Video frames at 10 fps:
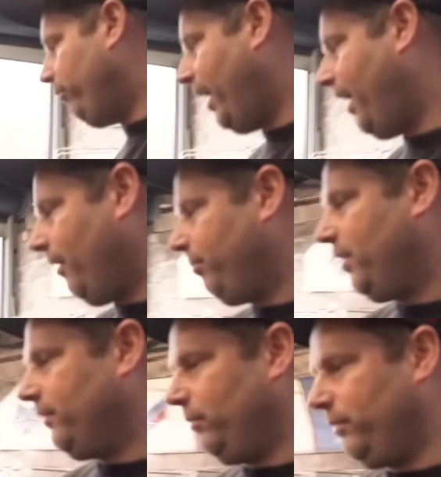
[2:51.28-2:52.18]
rare
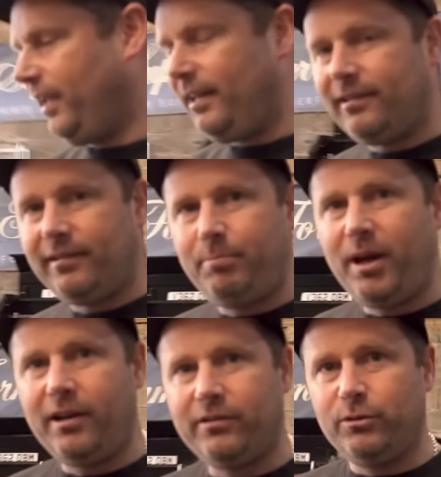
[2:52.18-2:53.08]
because it was his
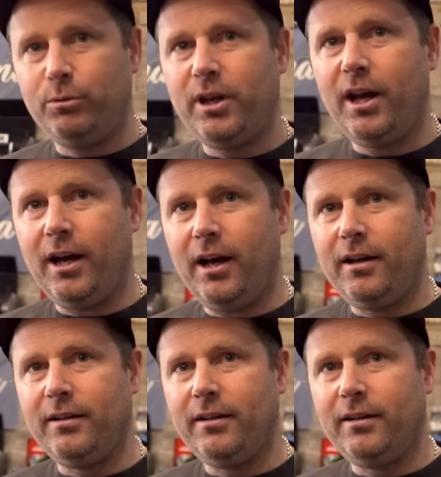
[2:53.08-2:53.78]
personal car.